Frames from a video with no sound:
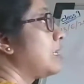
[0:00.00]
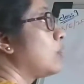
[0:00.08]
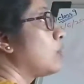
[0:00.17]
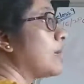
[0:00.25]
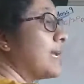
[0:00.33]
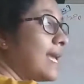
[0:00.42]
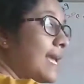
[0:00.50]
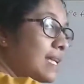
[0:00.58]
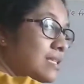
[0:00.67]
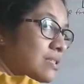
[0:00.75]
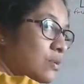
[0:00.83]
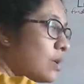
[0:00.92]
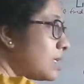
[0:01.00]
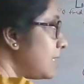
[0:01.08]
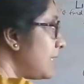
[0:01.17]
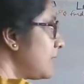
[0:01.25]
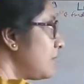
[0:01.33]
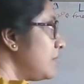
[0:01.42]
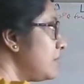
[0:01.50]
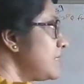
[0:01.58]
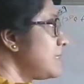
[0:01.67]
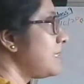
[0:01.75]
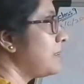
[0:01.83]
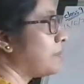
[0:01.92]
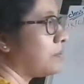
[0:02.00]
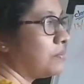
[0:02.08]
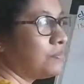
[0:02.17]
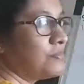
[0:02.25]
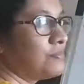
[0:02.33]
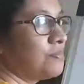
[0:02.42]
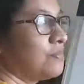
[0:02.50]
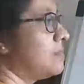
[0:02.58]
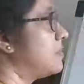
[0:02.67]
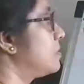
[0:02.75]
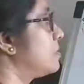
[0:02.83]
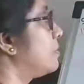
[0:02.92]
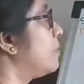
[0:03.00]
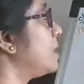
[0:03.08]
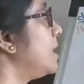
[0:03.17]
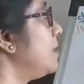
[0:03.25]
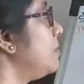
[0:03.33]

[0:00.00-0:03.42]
your x-coordinate will be 0. So, what I